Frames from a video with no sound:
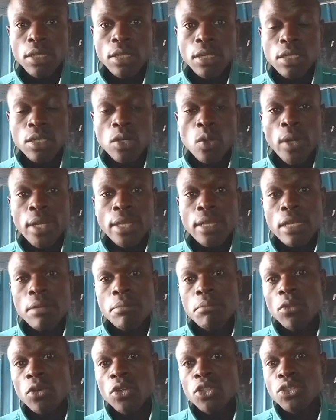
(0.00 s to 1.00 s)
So when that
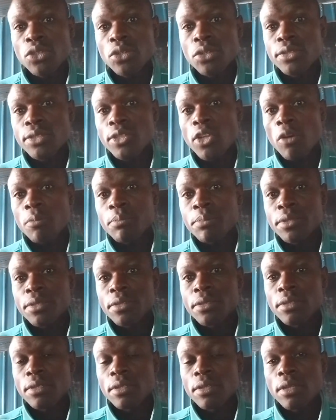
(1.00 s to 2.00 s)
motion
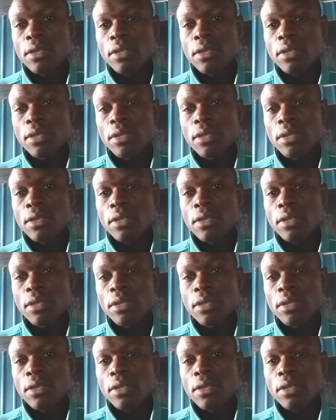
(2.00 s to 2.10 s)
stops,